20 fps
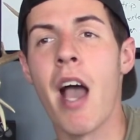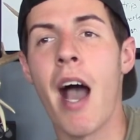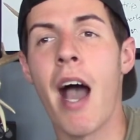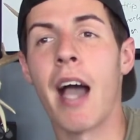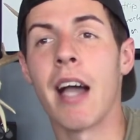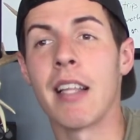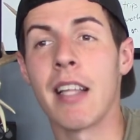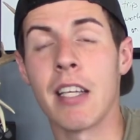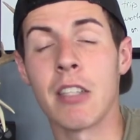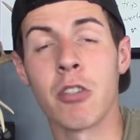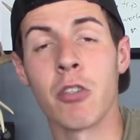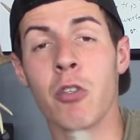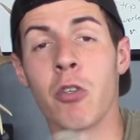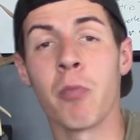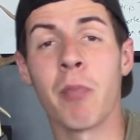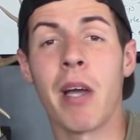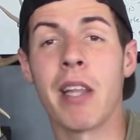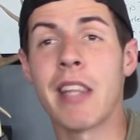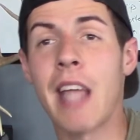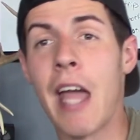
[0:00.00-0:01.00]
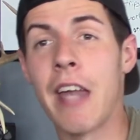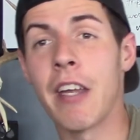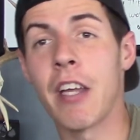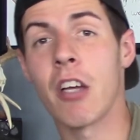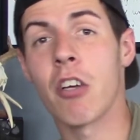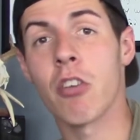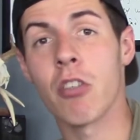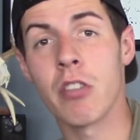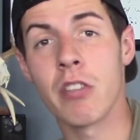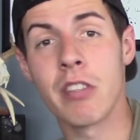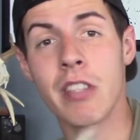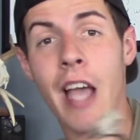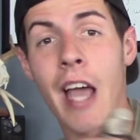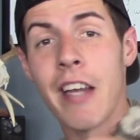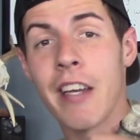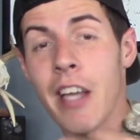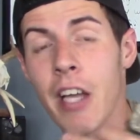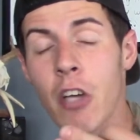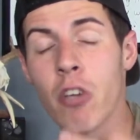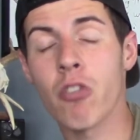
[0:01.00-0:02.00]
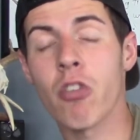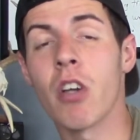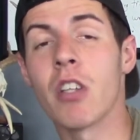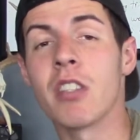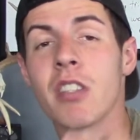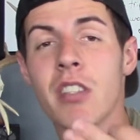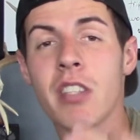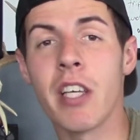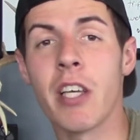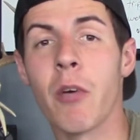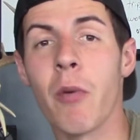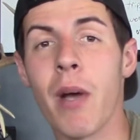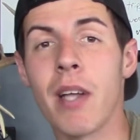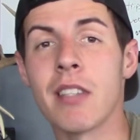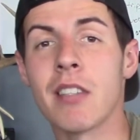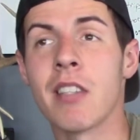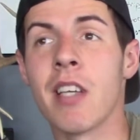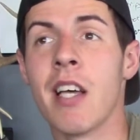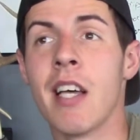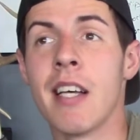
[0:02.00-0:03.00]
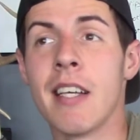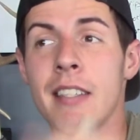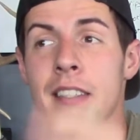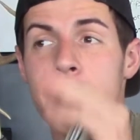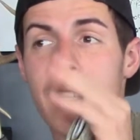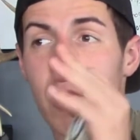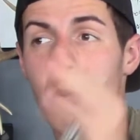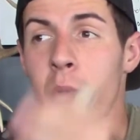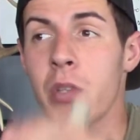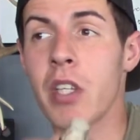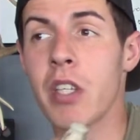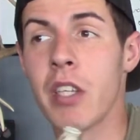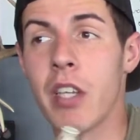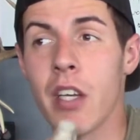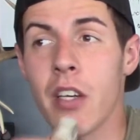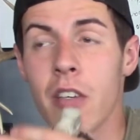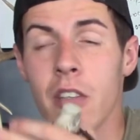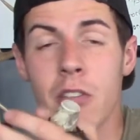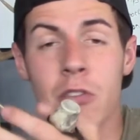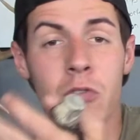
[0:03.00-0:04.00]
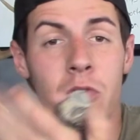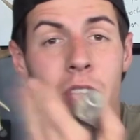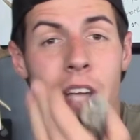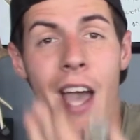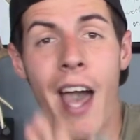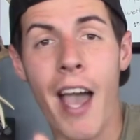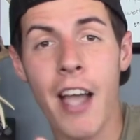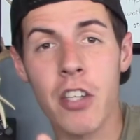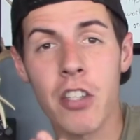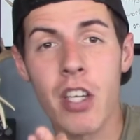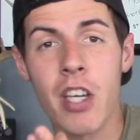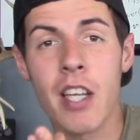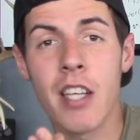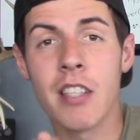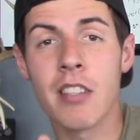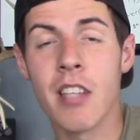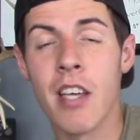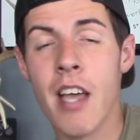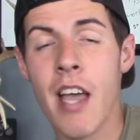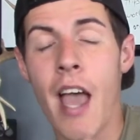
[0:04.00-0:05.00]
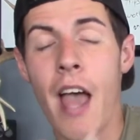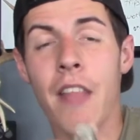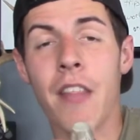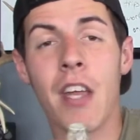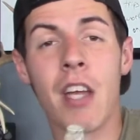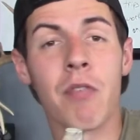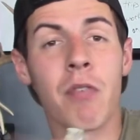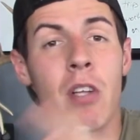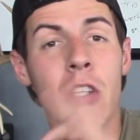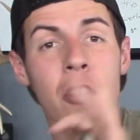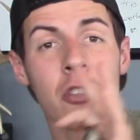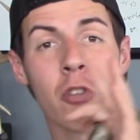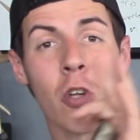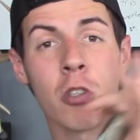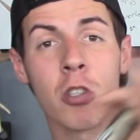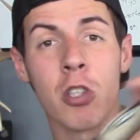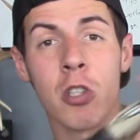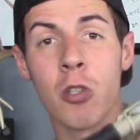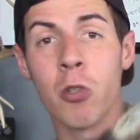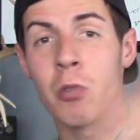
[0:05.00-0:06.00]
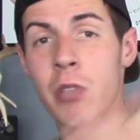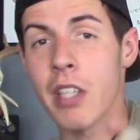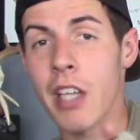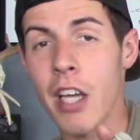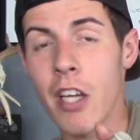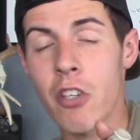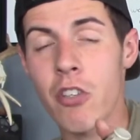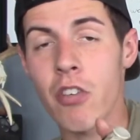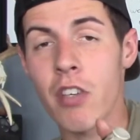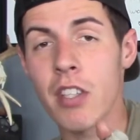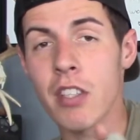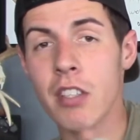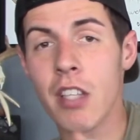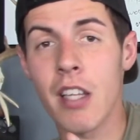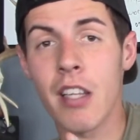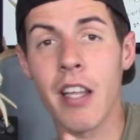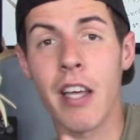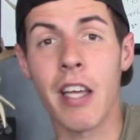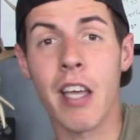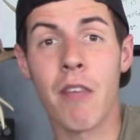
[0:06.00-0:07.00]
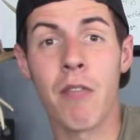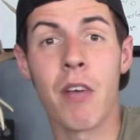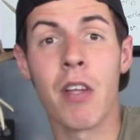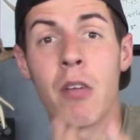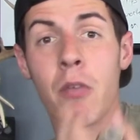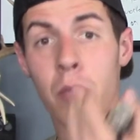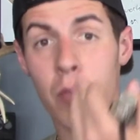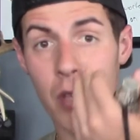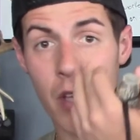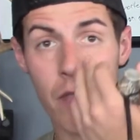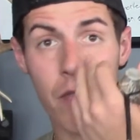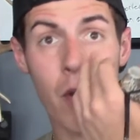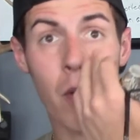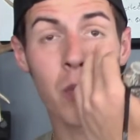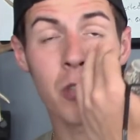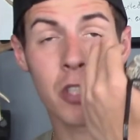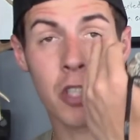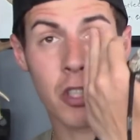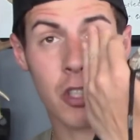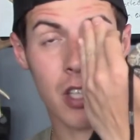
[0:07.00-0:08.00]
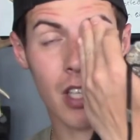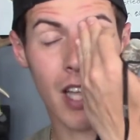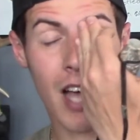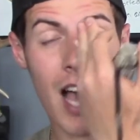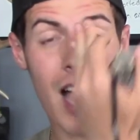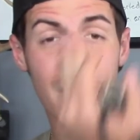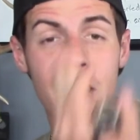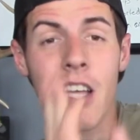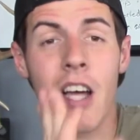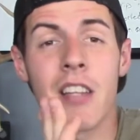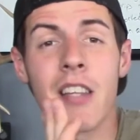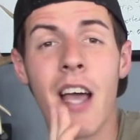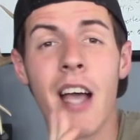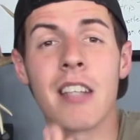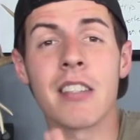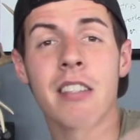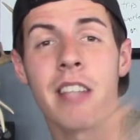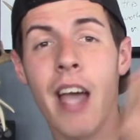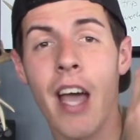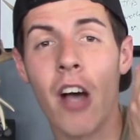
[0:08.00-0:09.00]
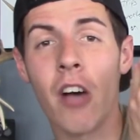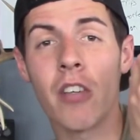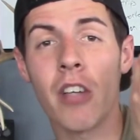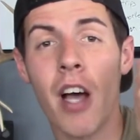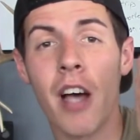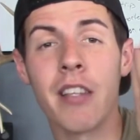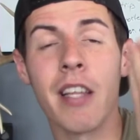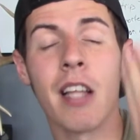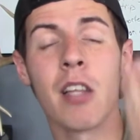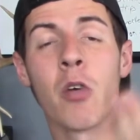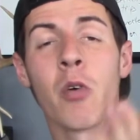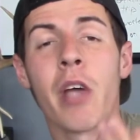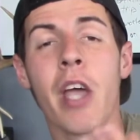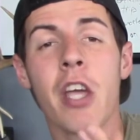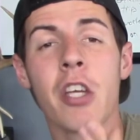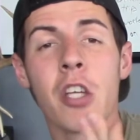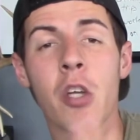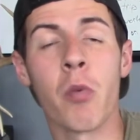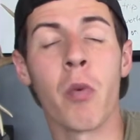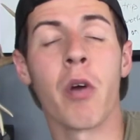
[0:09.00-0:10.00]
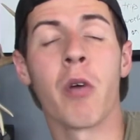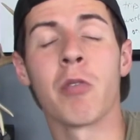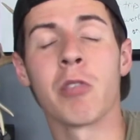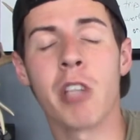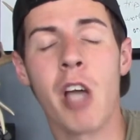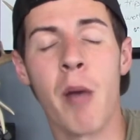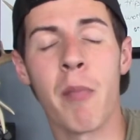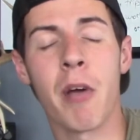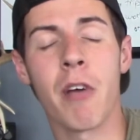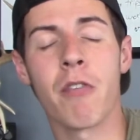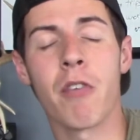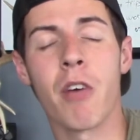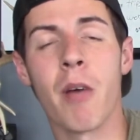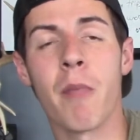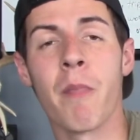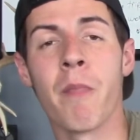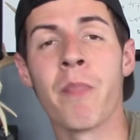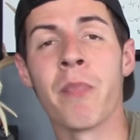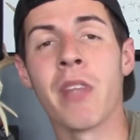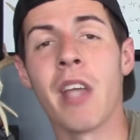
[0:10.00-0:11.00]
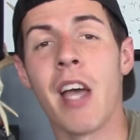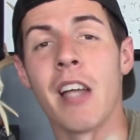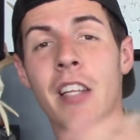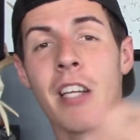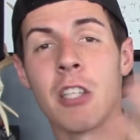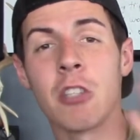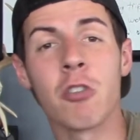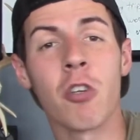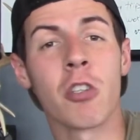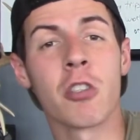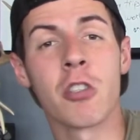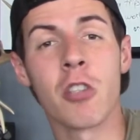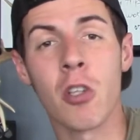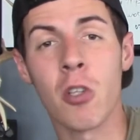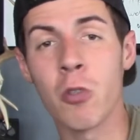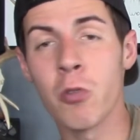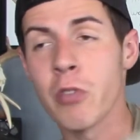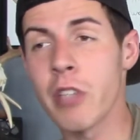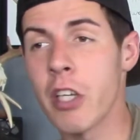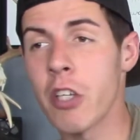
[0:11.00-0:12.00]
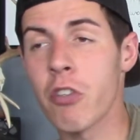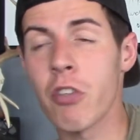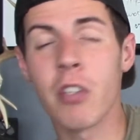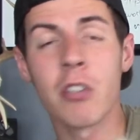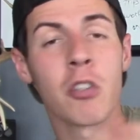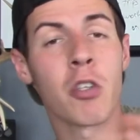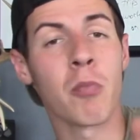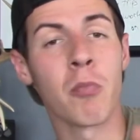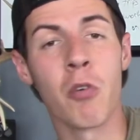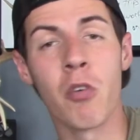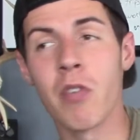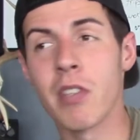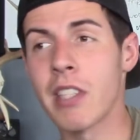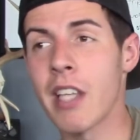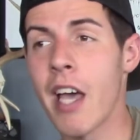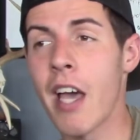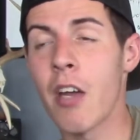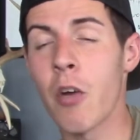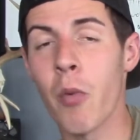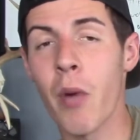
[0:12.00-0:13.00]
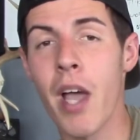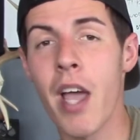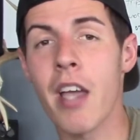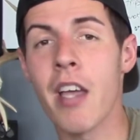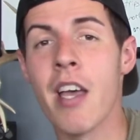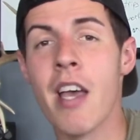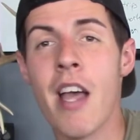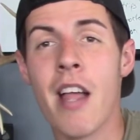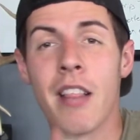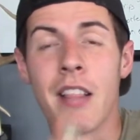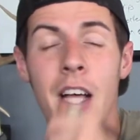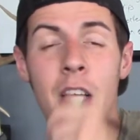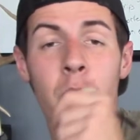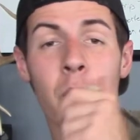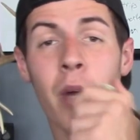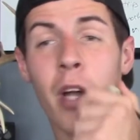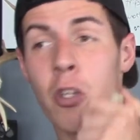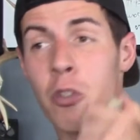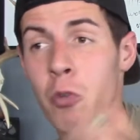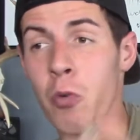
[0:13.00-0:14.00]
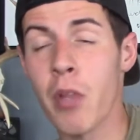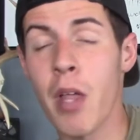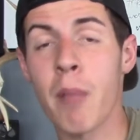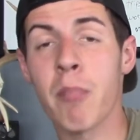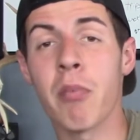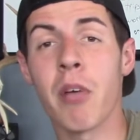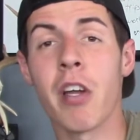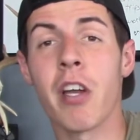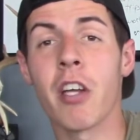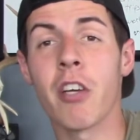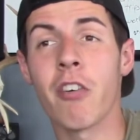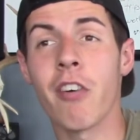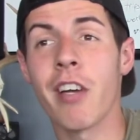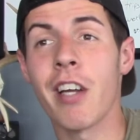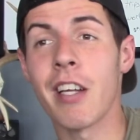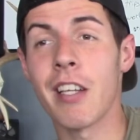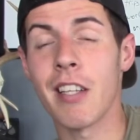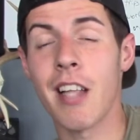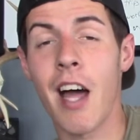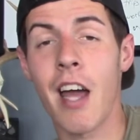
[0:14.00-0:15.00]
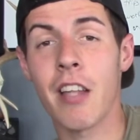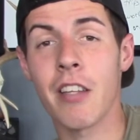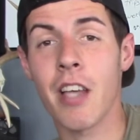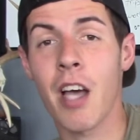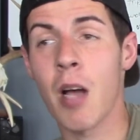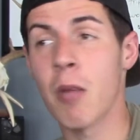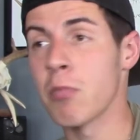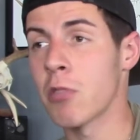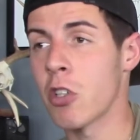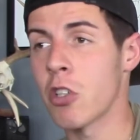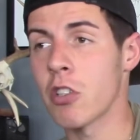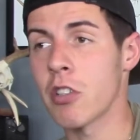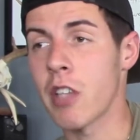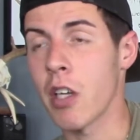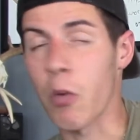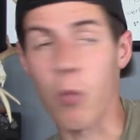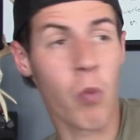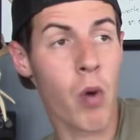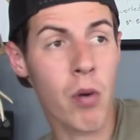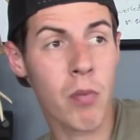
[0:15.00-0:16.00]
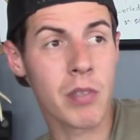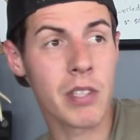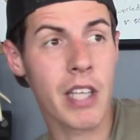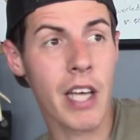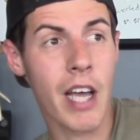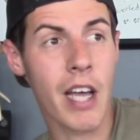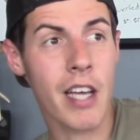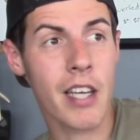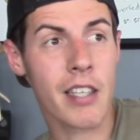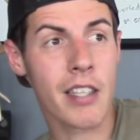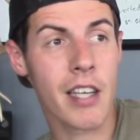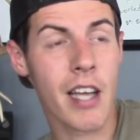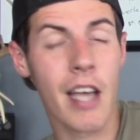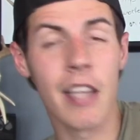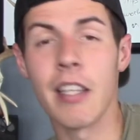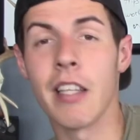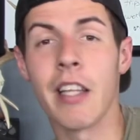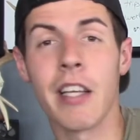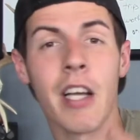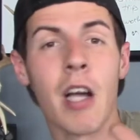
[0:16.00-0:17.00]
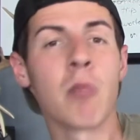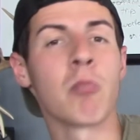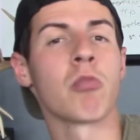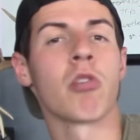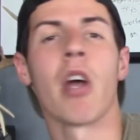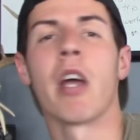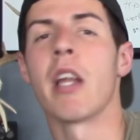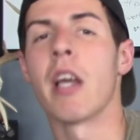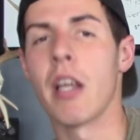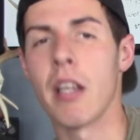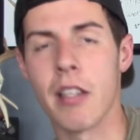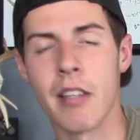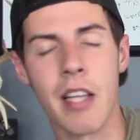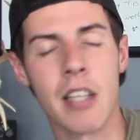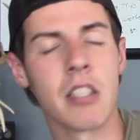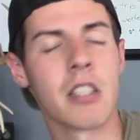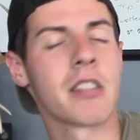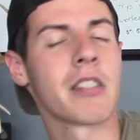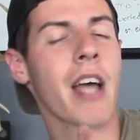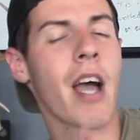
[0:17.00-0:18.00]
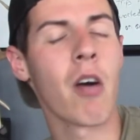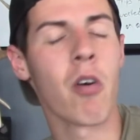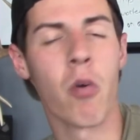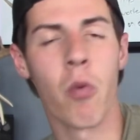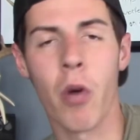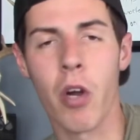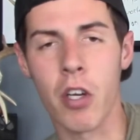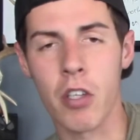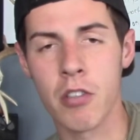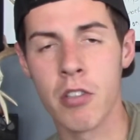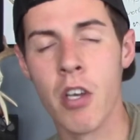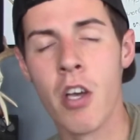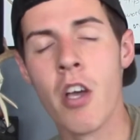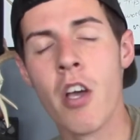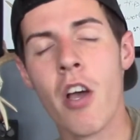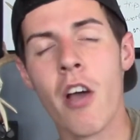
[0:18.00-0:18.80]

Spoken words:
I like to do my tendon grunt sequence, see what the deer's reaction is, and then if it starts losing interest, like if it was just locked on that sound, on that location where it was coming from, then it starts to lose interest or move its head away, that's when I'll do that breeding grunt. And a lot of times they're just like, what was that? And then they come right in. That's just how it works.